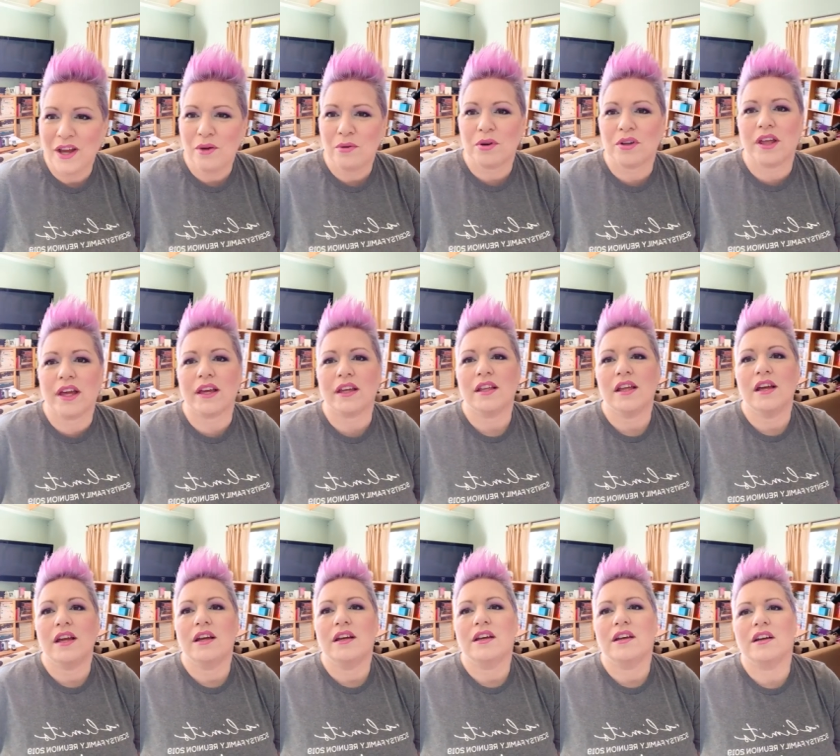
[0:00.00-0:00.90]
We're like,
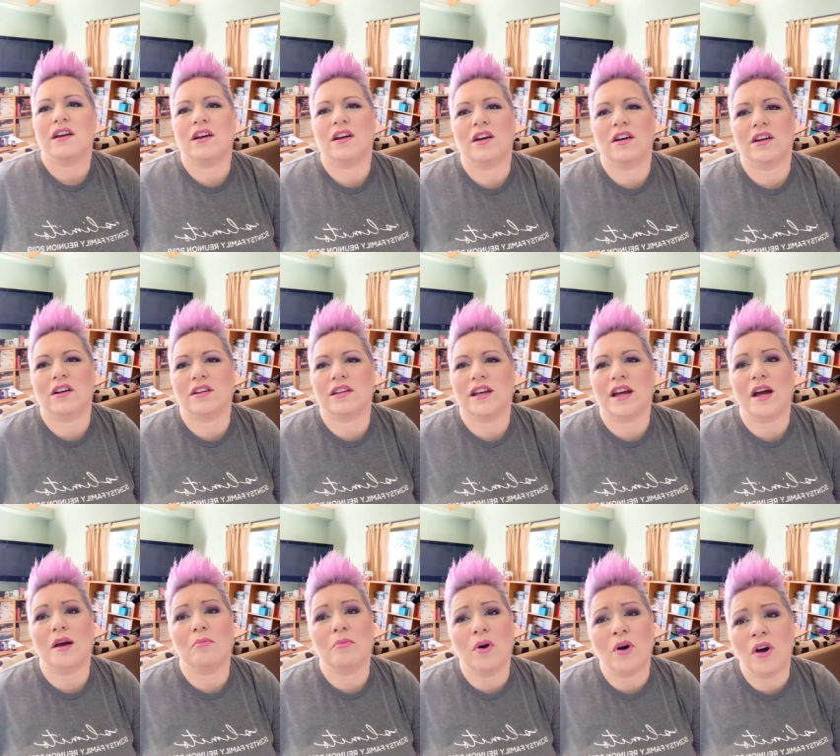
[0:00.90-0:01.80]
oh,
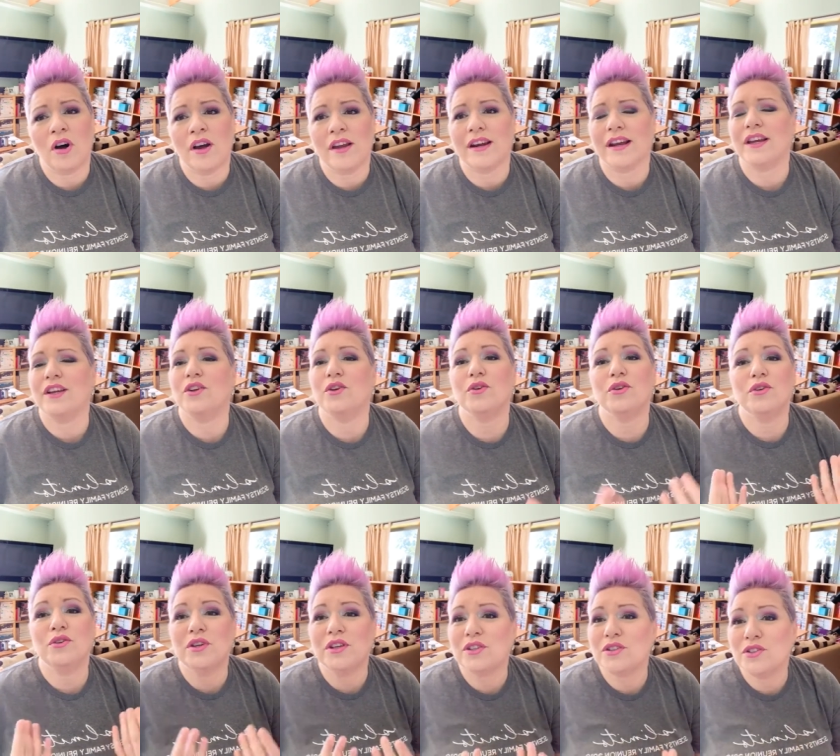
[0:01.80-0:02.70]
come on, I know
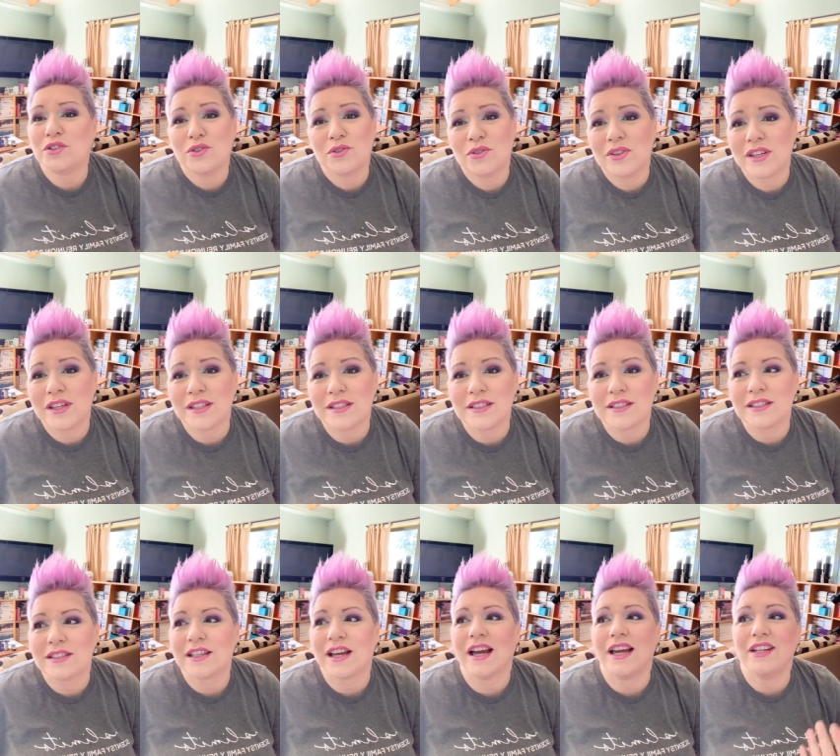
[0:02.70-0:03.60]
you can do
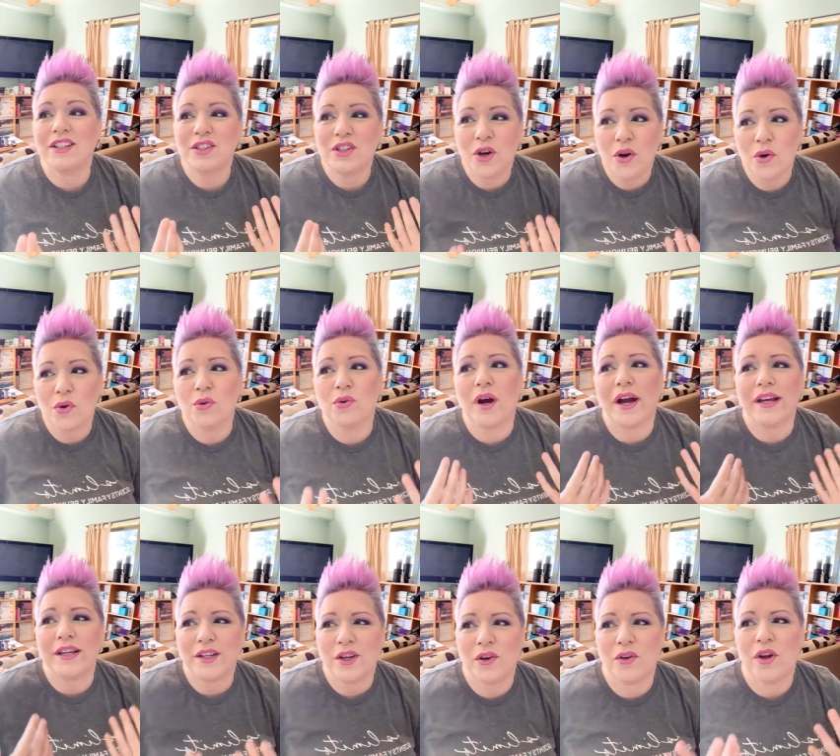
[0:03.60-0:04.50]
this. I know,
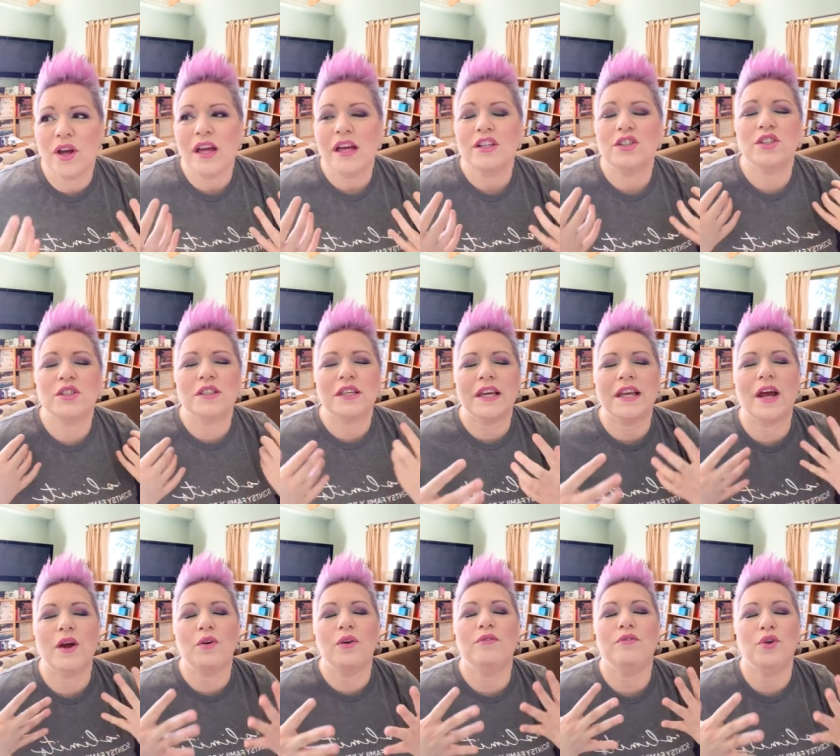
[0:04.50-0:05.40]
I know. Just get
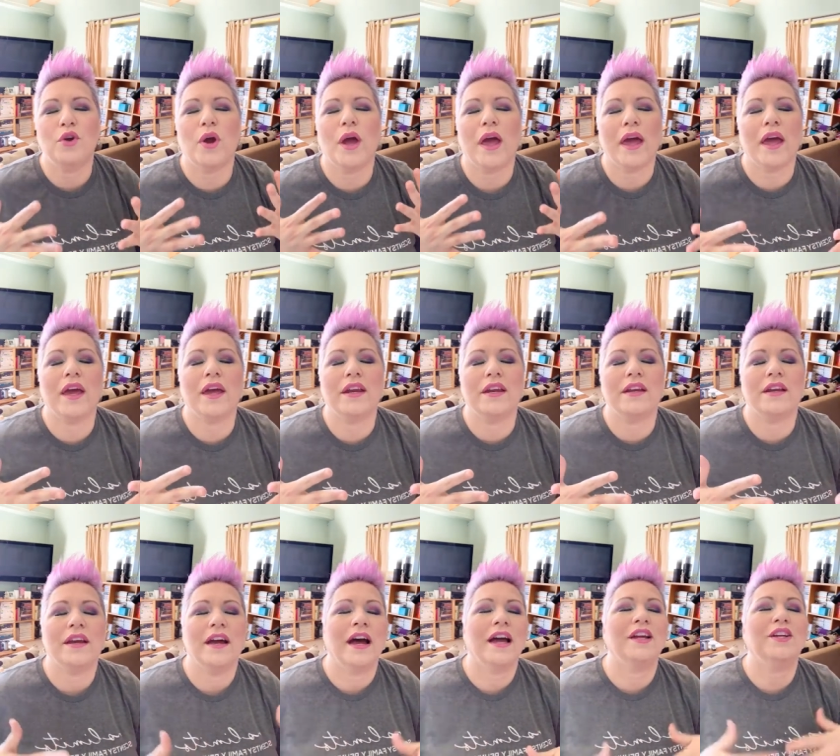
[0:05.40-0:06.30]
out of your head.
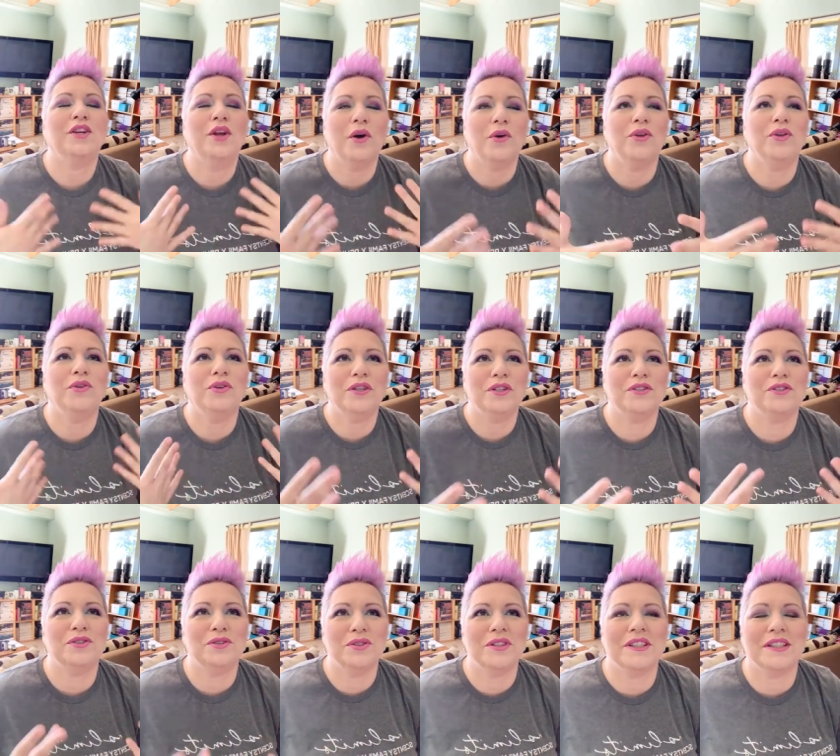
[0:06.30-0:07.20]
I know you can
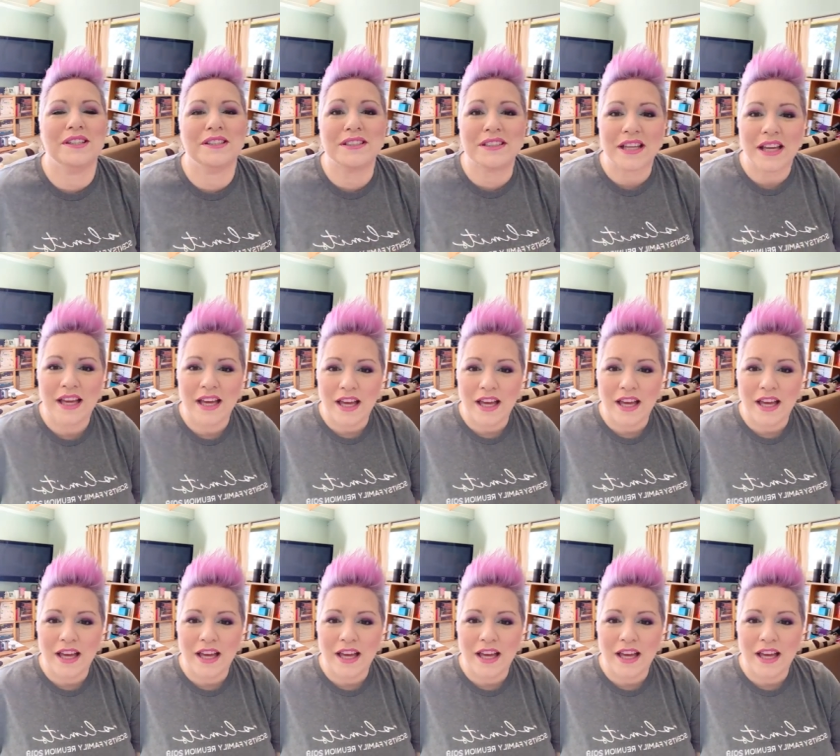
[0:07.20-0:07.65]
do this.